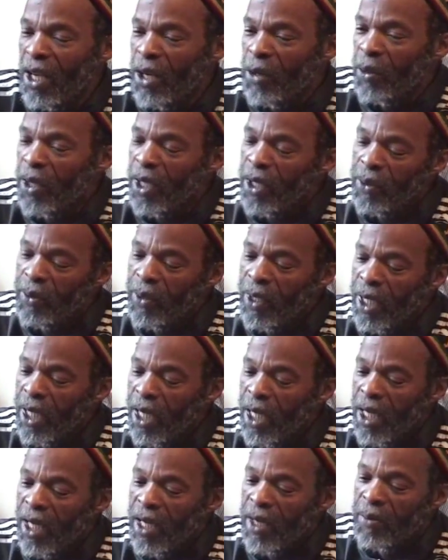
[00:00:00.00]
But anyway,
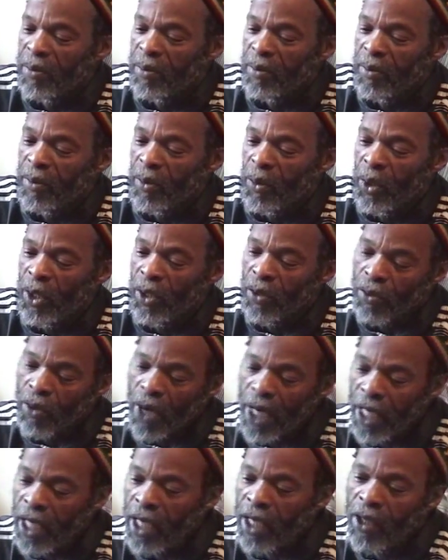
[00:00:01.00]
with the
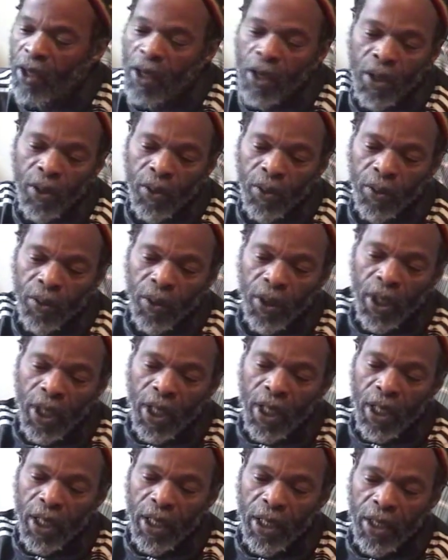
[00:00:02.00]
reggae now,
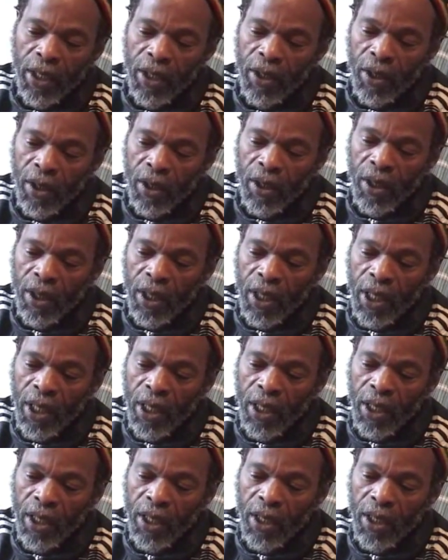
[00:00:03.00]

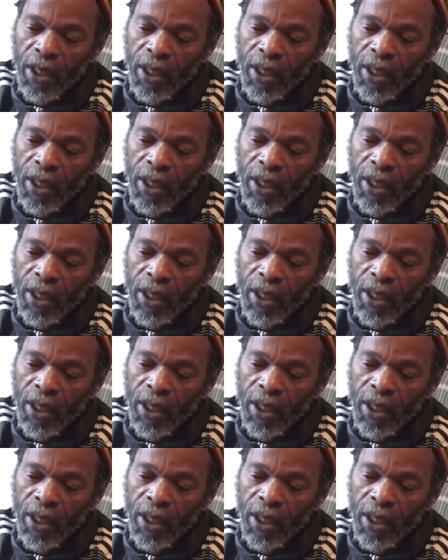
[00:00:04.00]
the